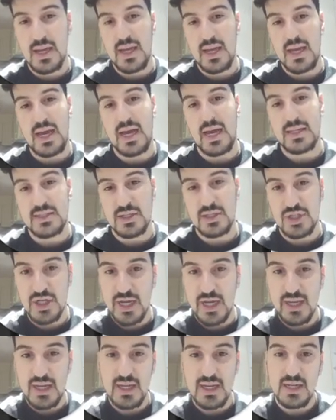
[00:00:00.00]
it has a
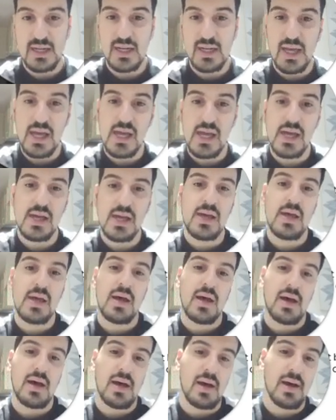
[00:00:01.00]
shake in there,
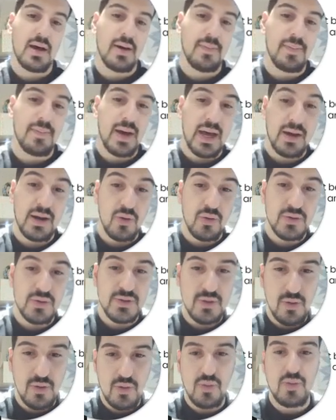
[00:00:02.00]
and
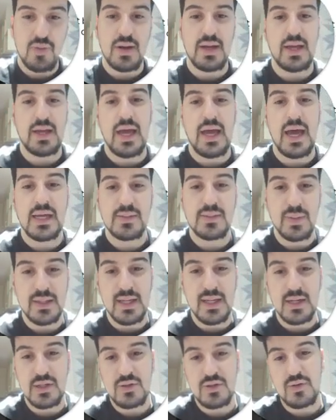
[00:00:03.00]
also it has
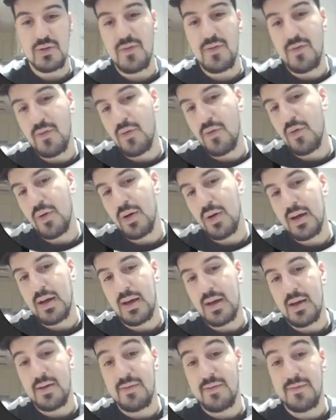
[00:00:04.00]
potential for
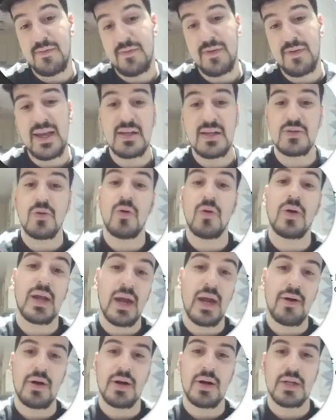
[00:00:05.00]
face or
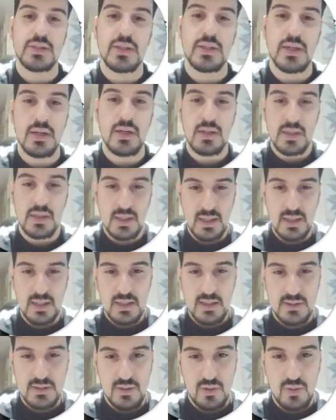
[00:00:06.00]
character.
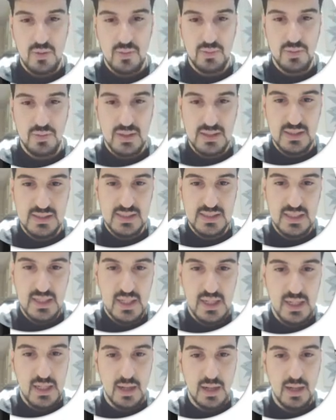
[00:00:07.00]
So you can see
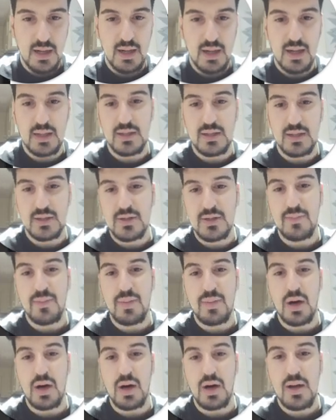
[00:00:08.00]
here at the top
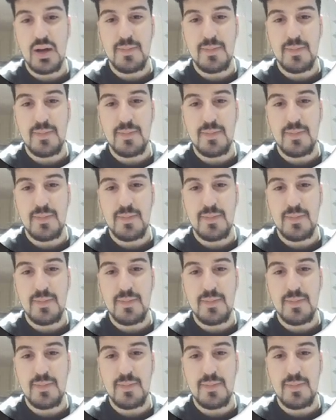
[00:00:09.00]
part,